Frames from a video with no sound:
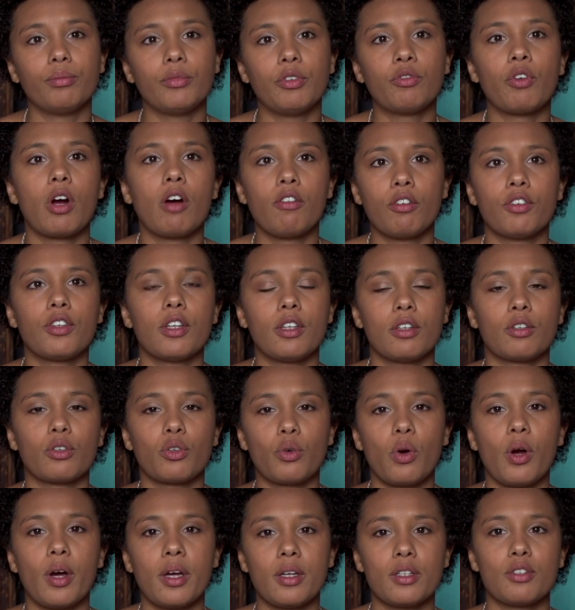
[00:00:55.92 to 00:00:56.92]
rather than
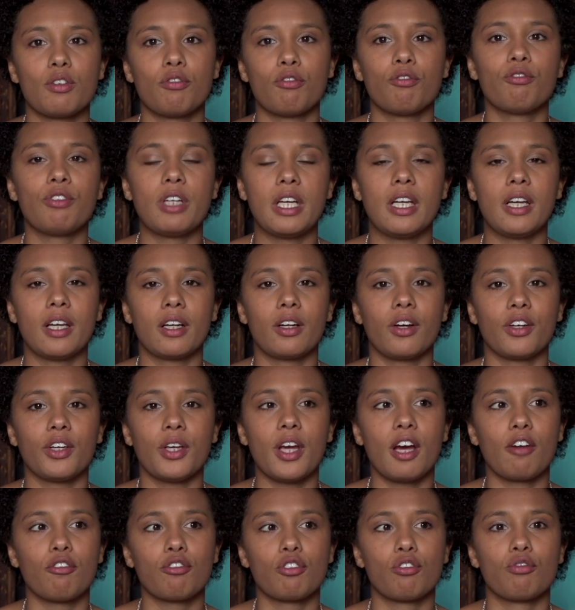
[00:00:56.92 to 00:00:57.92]
kind of feeling like
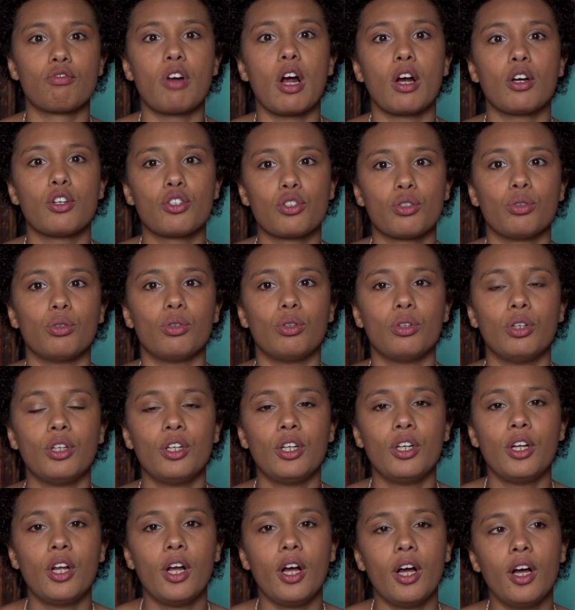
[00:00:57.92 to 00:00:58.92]
you have to rush or
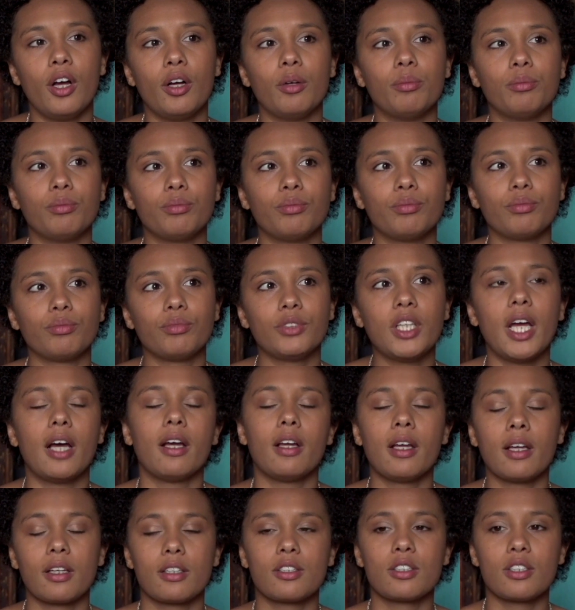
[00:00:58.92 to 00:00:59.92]

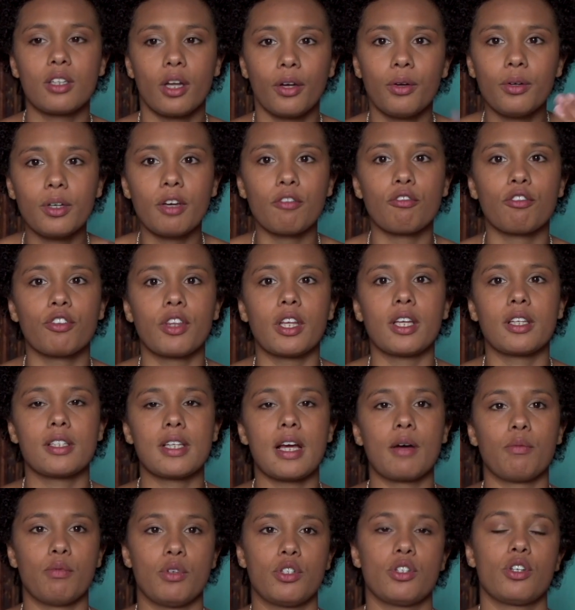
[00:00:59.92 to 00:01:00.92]
it slowed everything
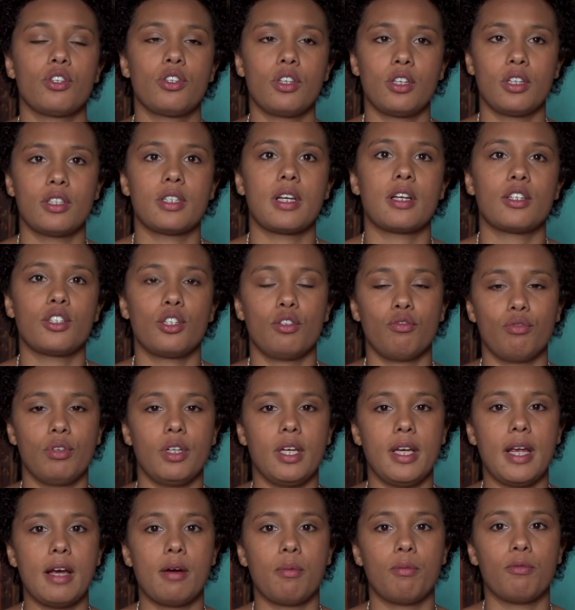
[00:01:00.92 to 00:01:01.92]
down, which I think is actually
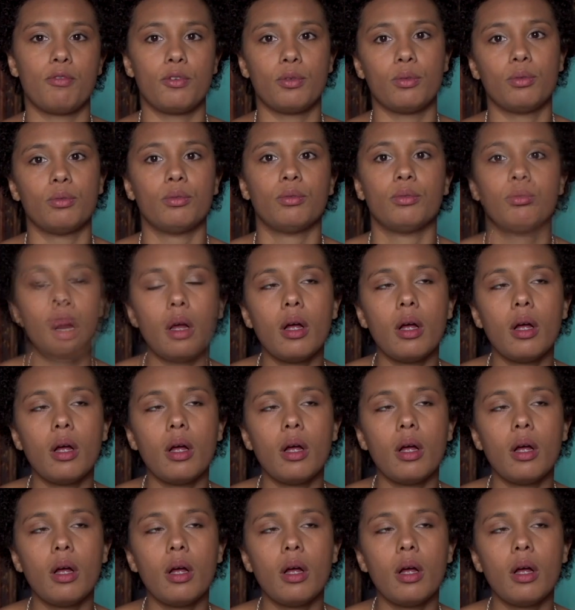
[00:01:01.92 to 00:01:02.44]
really helpful.